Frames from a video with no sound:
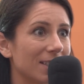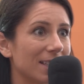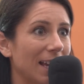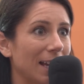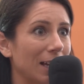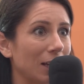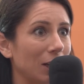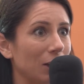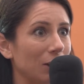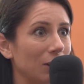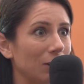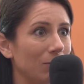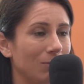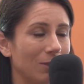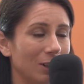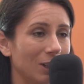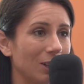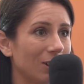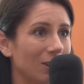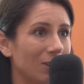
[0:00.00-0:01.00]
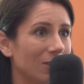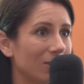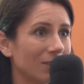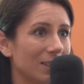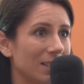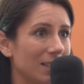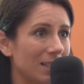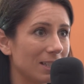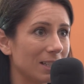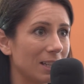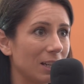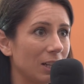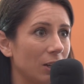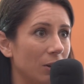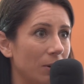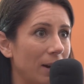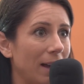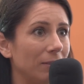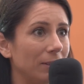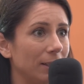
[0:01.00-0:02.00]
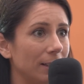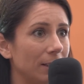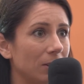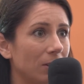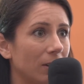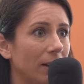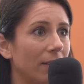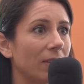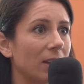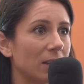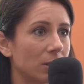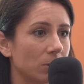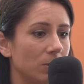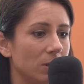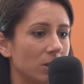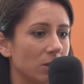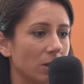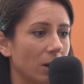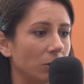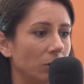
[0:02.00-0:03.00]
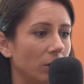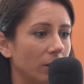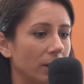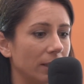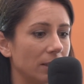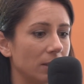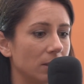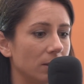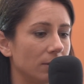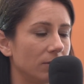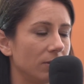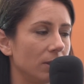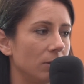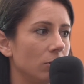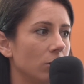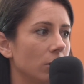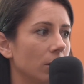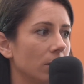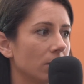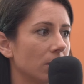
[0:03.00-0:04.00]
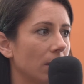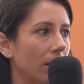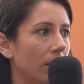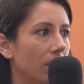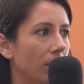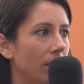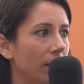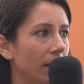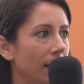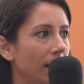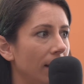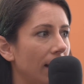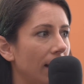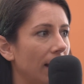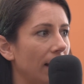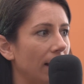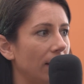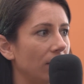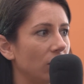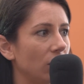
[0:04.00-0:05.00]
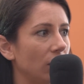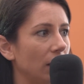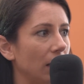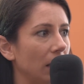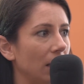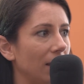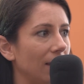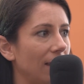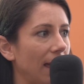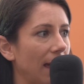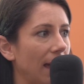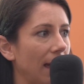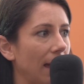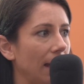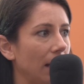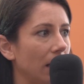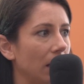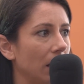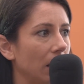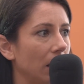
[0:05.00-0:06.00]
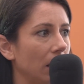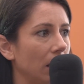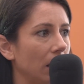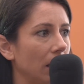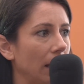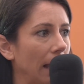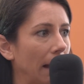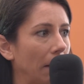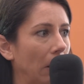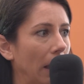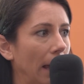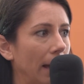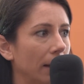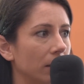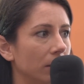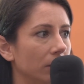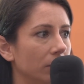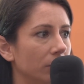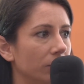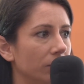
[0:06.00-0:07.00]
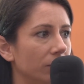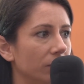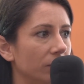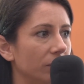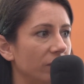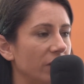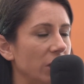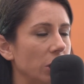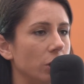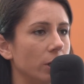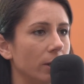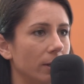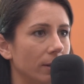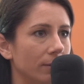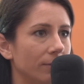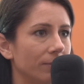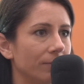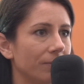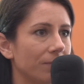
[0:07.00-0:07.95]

yeah. like we're all this is gonna go downhill unless we start looking to the future." So. Sure. I think that that lack of vision